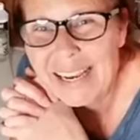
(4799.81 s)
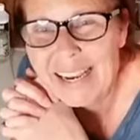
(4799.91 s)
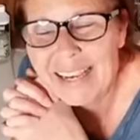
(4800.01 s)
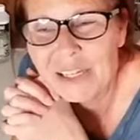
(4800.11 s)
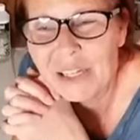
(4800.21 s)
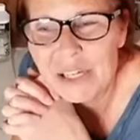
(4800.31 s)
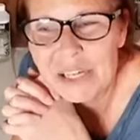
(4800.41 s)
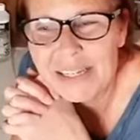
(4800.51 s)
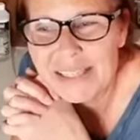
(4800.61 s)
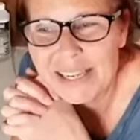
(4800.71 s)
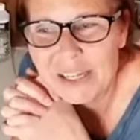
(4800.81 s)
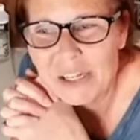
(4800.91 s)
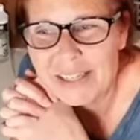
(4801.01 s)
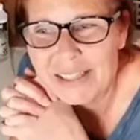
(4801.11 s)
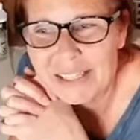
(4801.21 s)
and she says
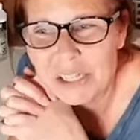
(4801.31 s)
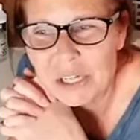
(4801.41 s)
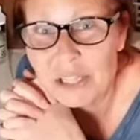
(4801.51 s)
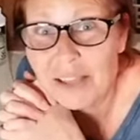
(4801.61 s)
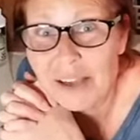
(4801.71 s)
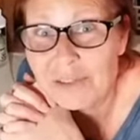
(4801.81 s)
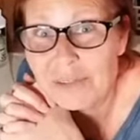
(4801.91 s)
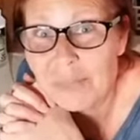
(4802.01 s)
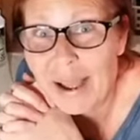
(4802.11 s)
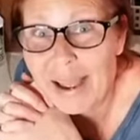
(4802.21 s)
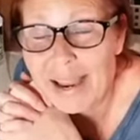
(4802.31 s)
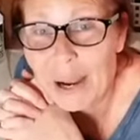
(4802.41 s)
she she loves my